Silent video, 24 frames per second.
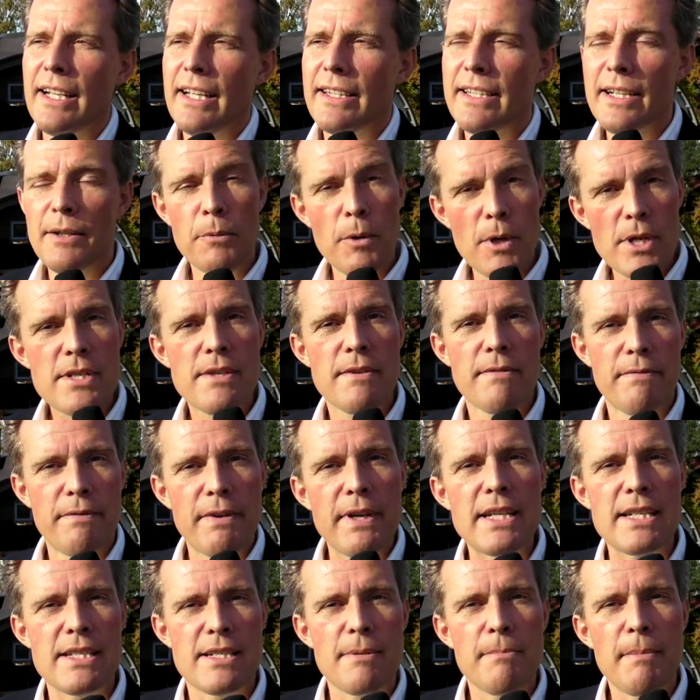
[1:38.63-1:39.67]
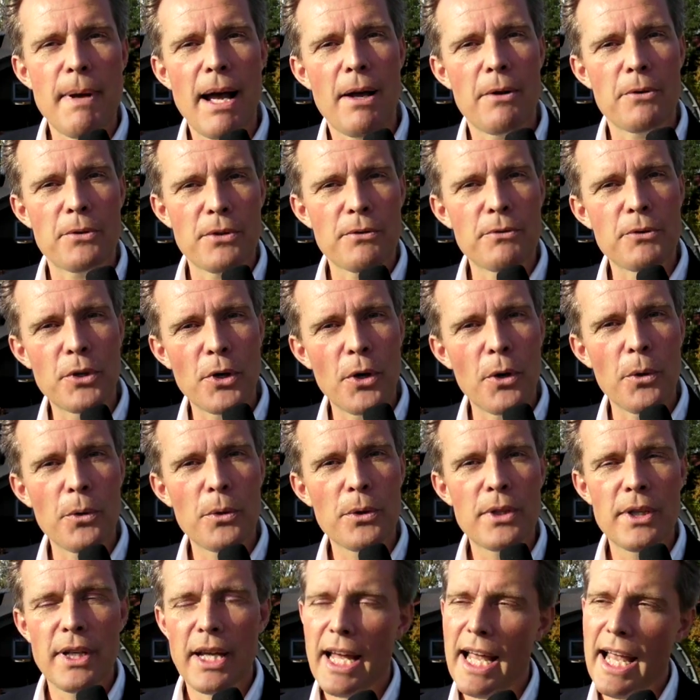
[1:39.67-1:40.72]
there was a fixed amount of
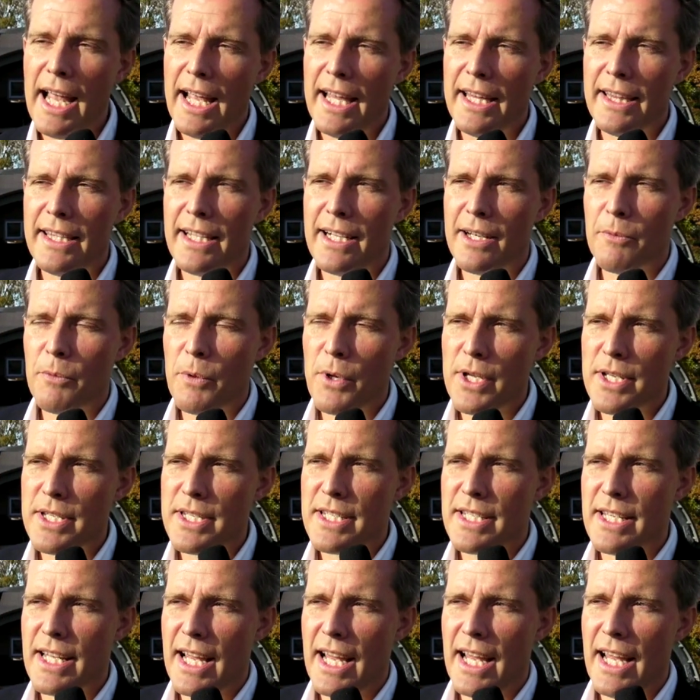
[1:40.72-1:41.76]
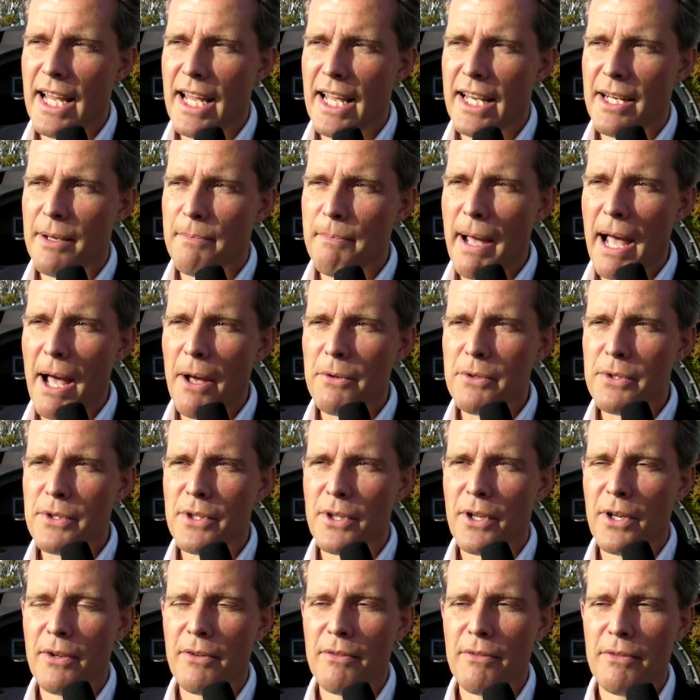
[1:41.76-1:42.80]
gold, and there was an amount
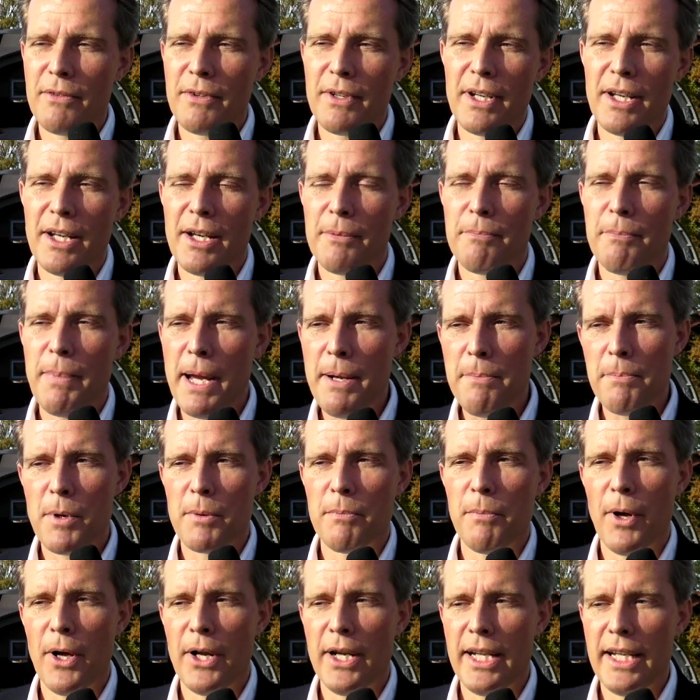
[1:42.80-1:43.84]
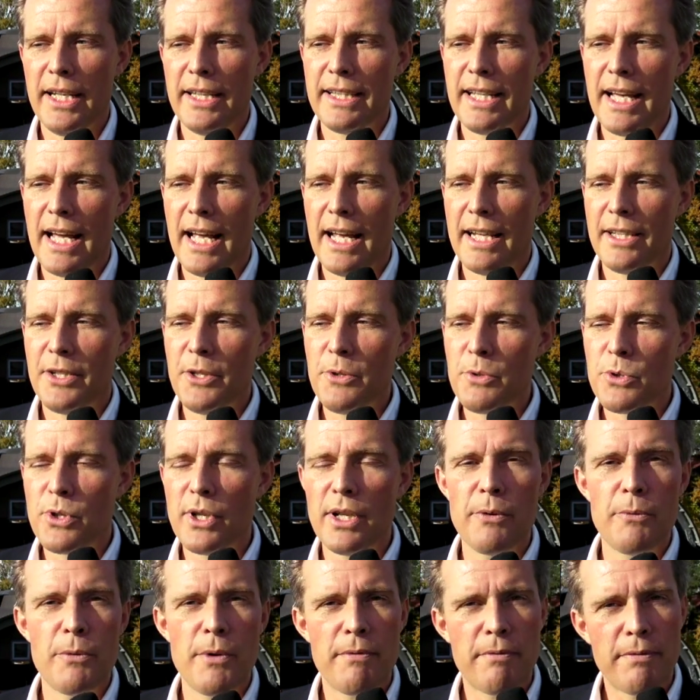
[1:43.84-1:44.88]
of paper money that
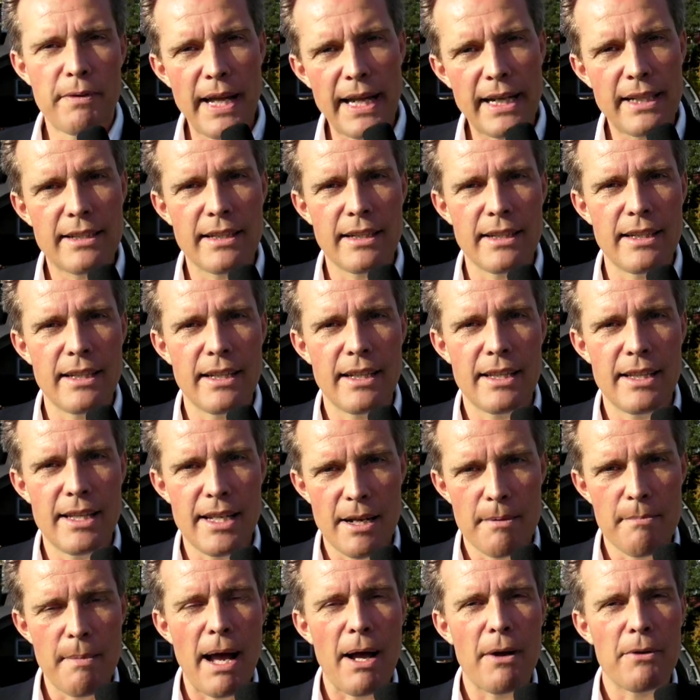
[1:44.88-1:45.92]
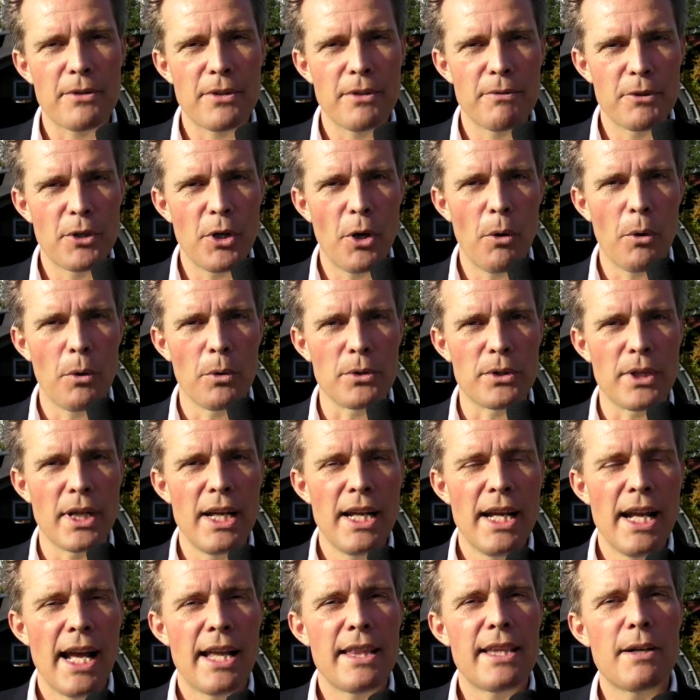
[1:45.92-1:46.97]
usually reflected the amount of gold,
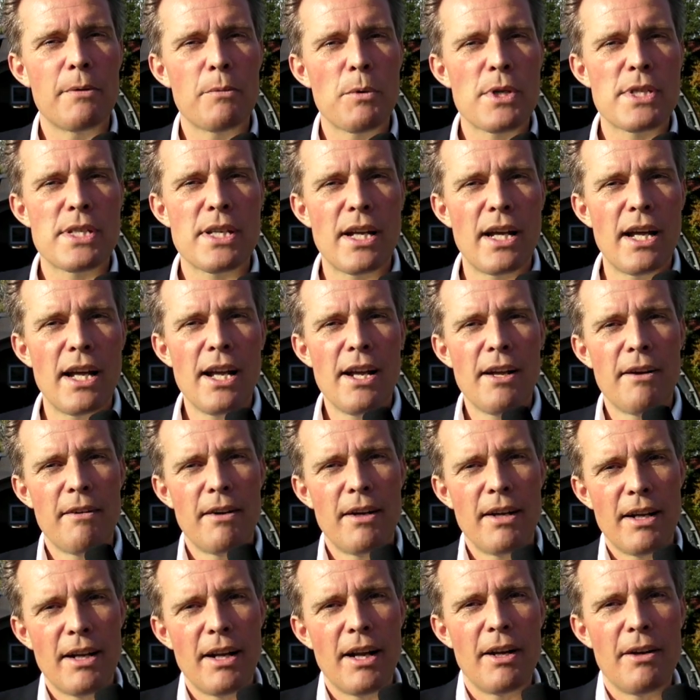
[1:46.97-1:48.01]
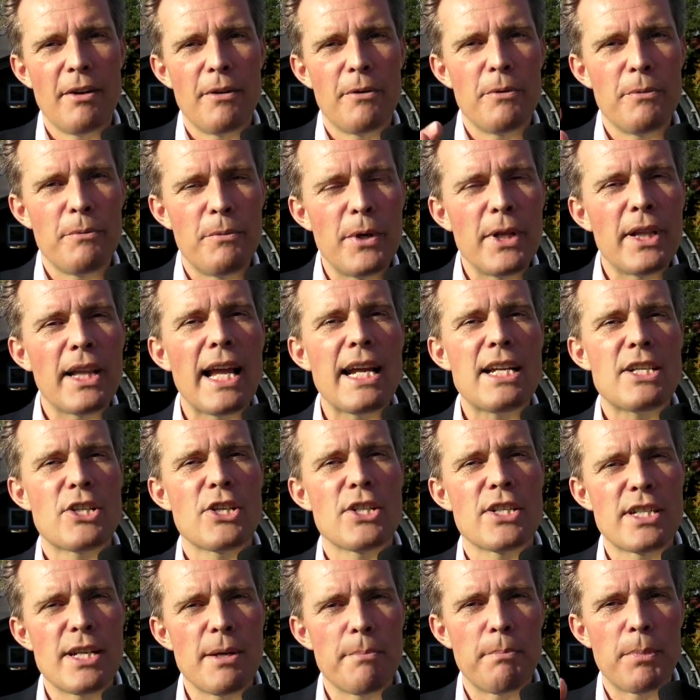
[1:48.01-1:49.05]
and there was a
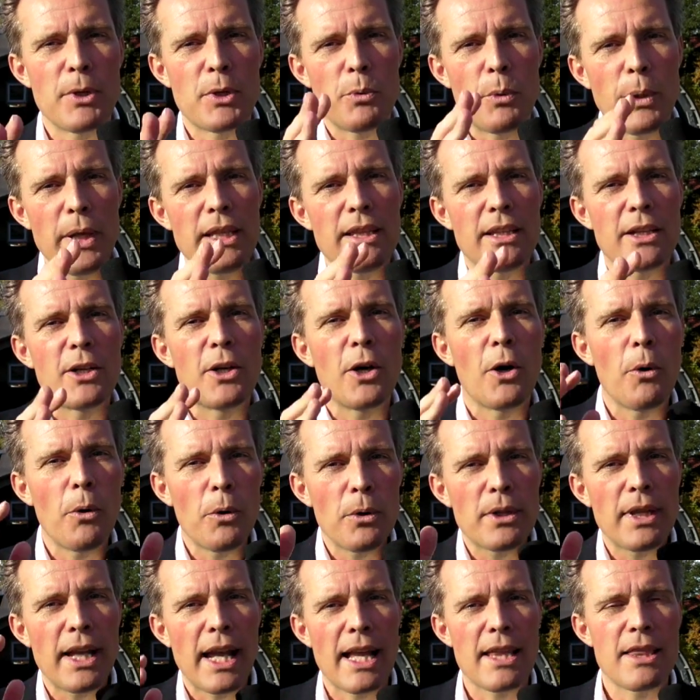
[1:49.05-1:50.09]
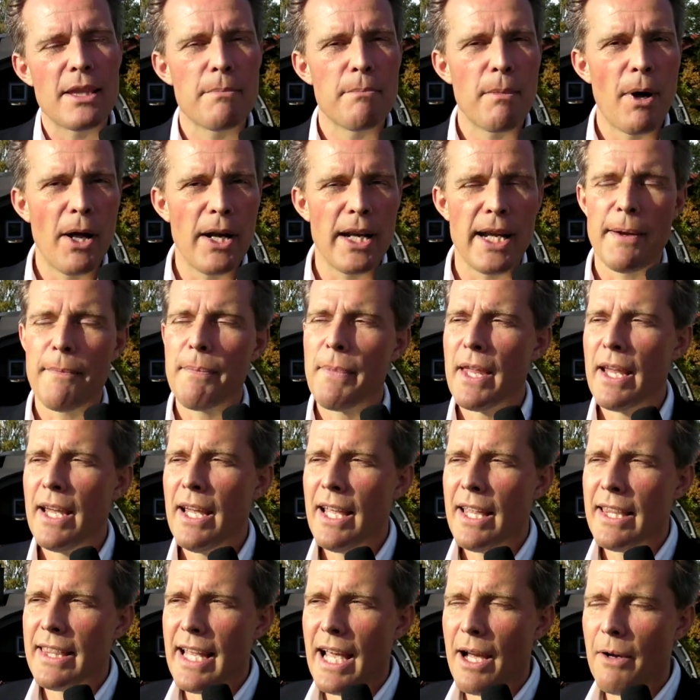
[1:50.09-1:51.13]
relationship between the gold and the money
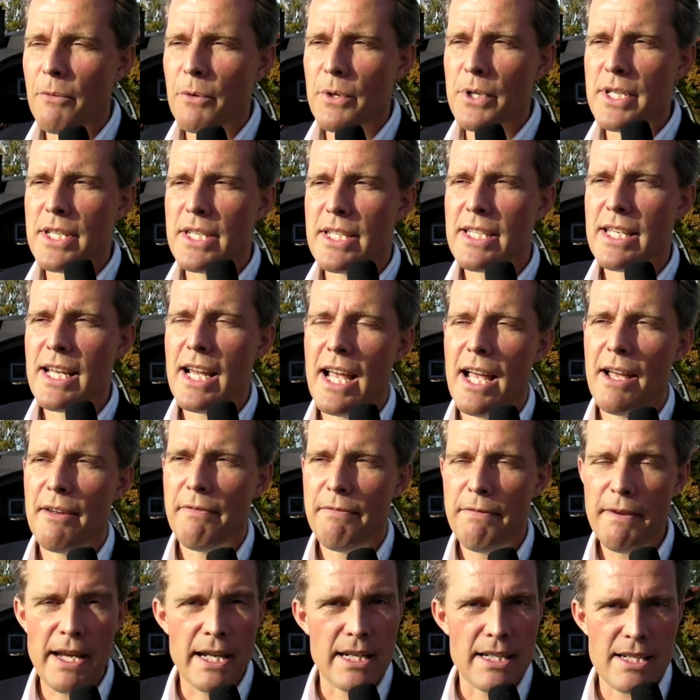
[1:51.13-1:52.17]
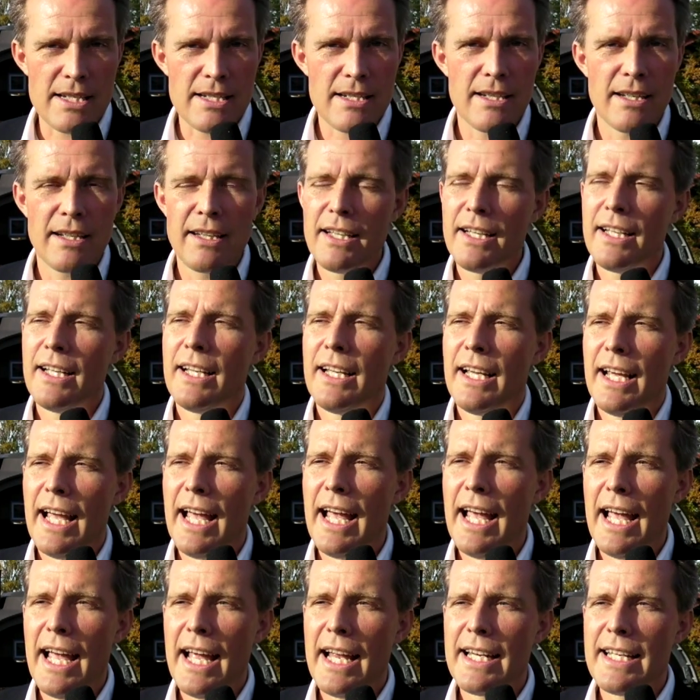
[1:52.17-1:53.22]
that was fixed,
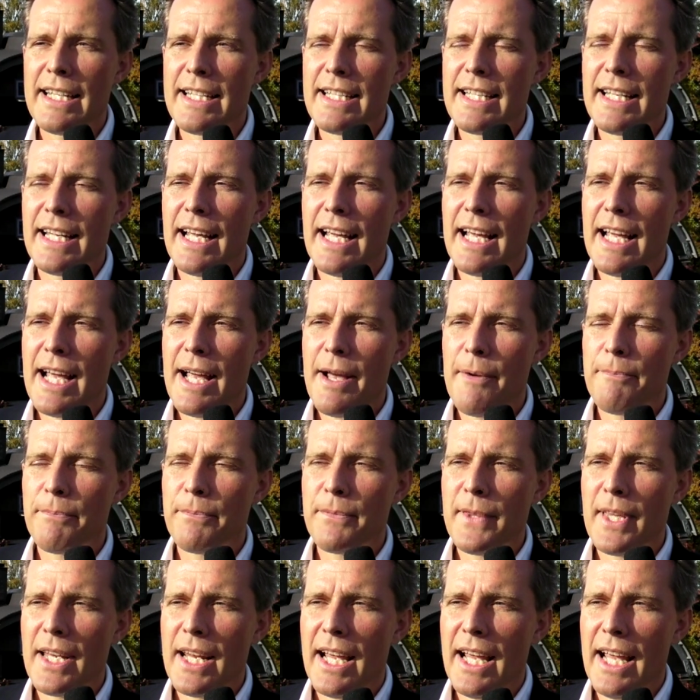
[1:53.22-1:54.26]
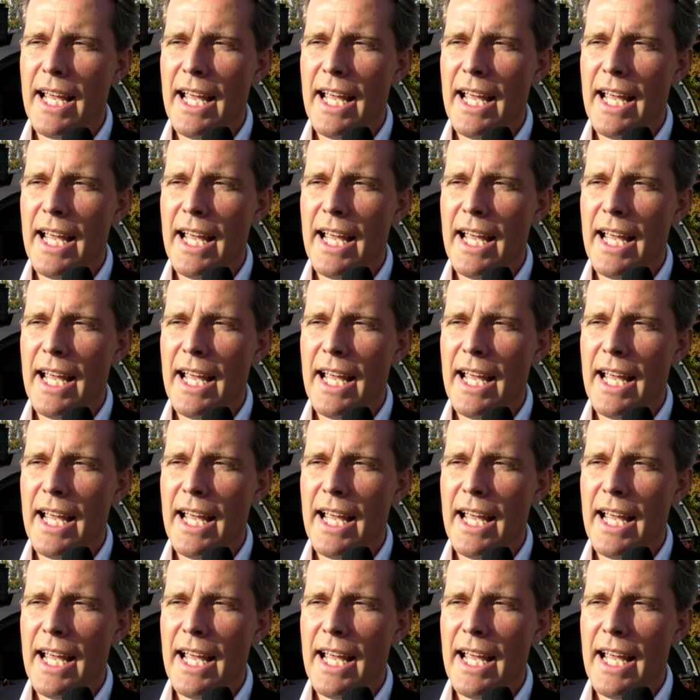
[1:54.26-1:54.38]
and it